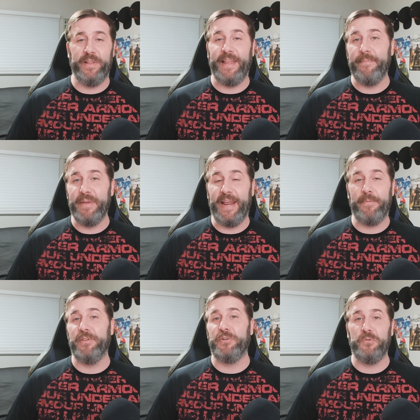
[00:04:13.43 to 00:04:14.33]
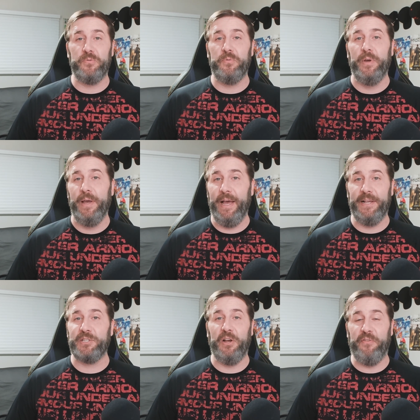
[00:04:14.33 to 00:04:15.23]
they've been able to do
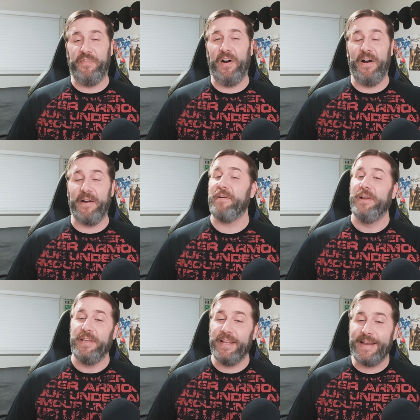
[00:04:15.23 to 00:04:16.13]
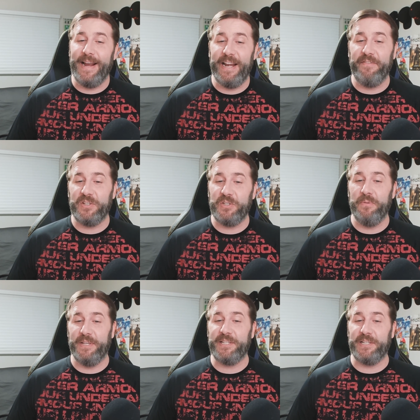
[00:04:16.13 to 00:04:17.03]
so far. You kind of
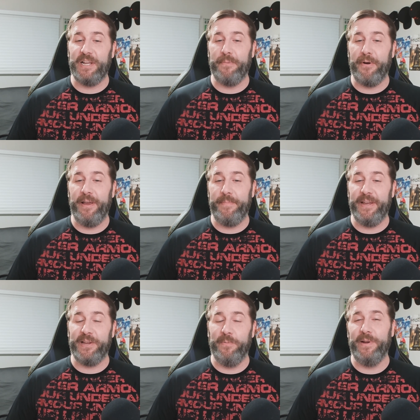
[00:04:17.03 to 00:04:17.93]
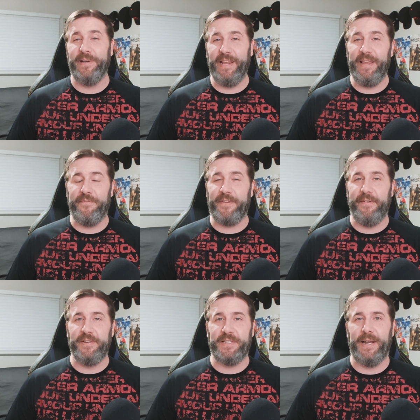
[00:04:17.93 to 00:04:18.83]
assume this is going to probably be a good one if
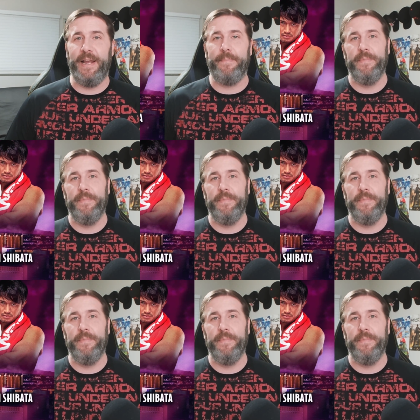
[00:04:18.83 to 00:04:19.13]
given time.